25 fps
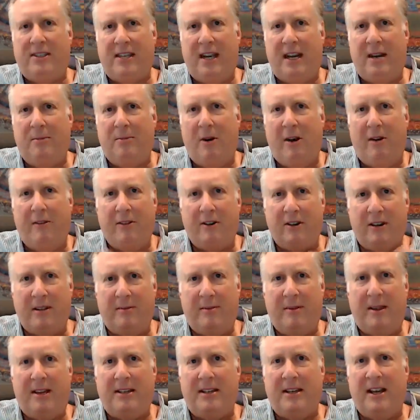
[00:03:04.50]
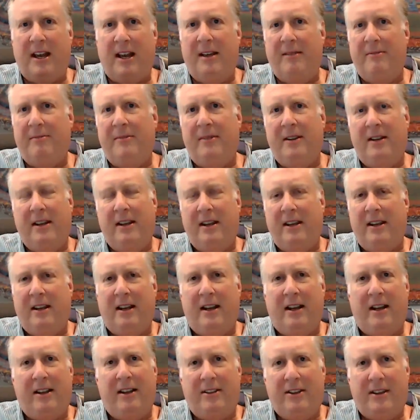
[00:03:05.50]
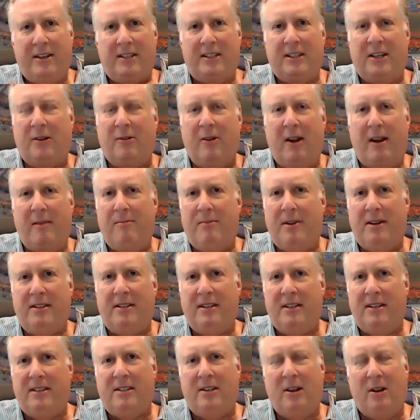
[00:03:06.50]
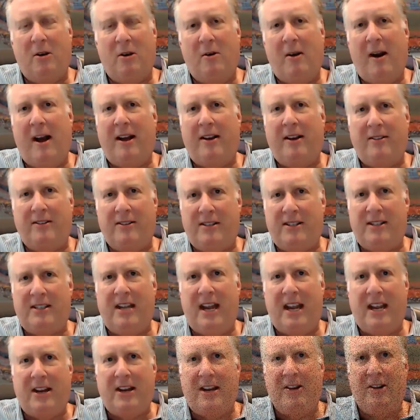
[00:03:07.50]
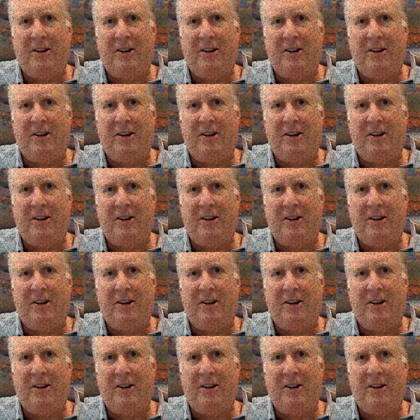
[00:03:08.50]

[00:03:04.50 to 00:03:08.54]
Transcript: send them over. In the meantime, this is a great business, so go out and stake your